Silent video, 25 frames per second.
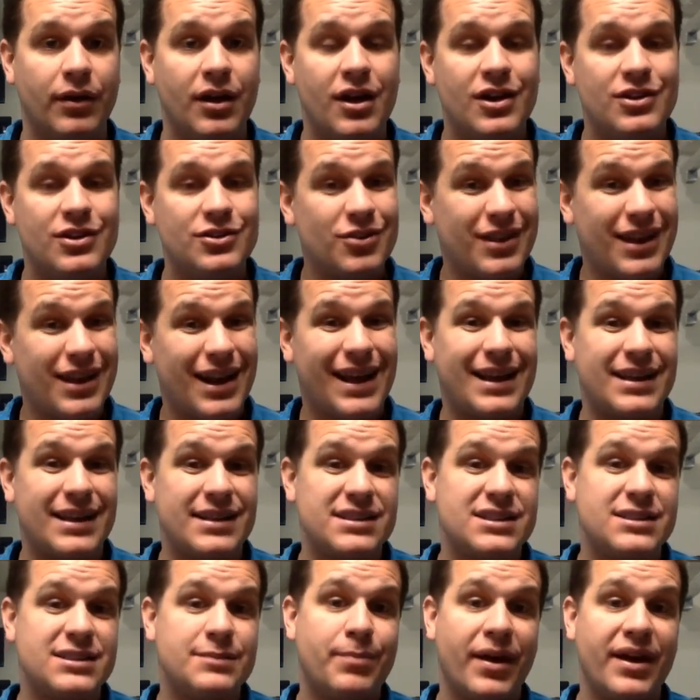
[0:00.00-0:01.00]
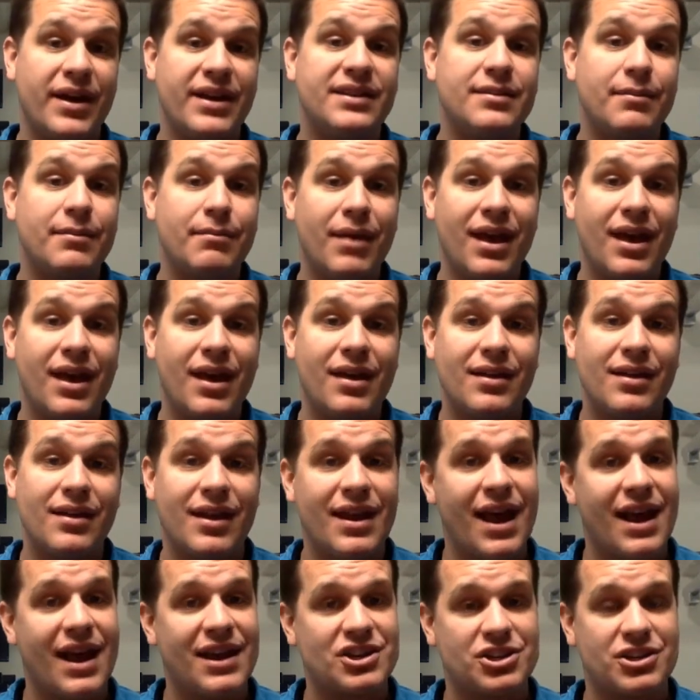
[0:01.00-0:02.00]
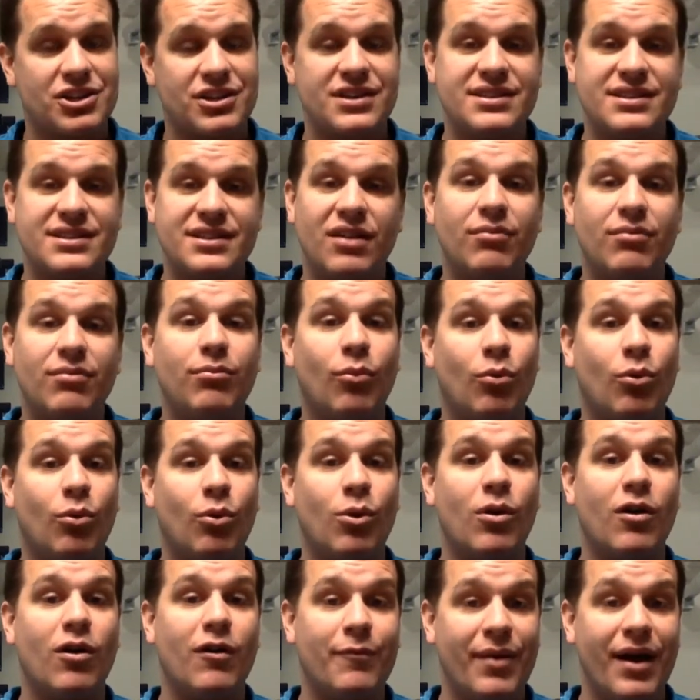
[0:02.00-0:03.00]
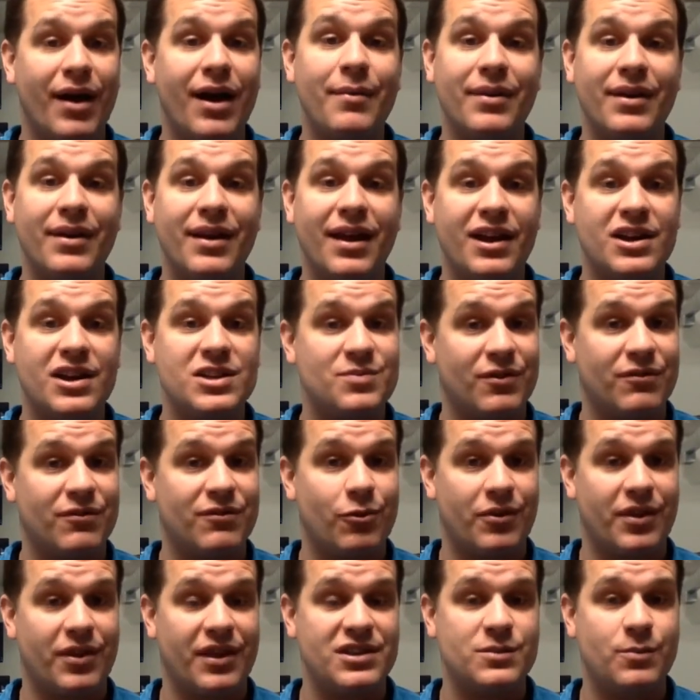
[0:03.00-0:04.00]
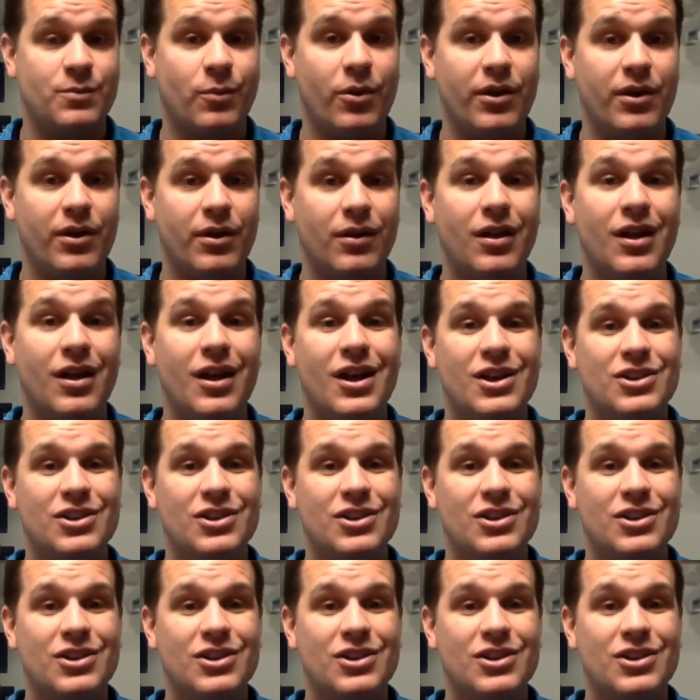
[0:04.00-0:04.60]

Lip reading: so that I can spike demand and actually sell more of my bananas before they spoil,